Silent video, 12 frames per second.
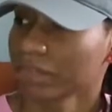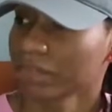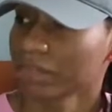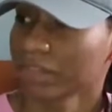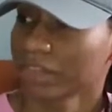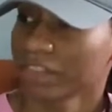
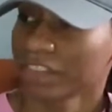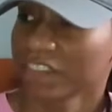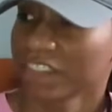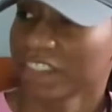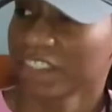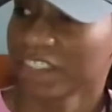
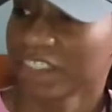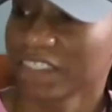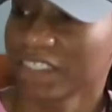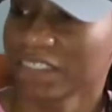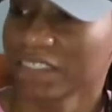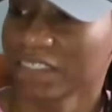
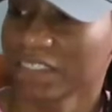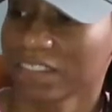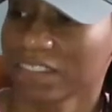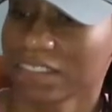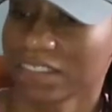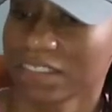
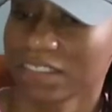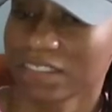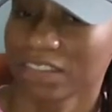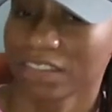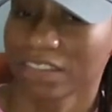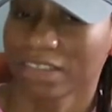
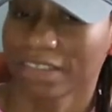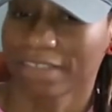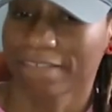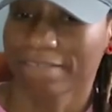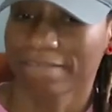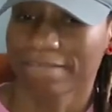
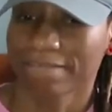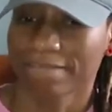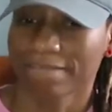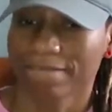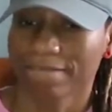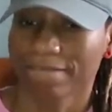
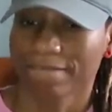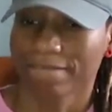No words are spoken by the person on screen.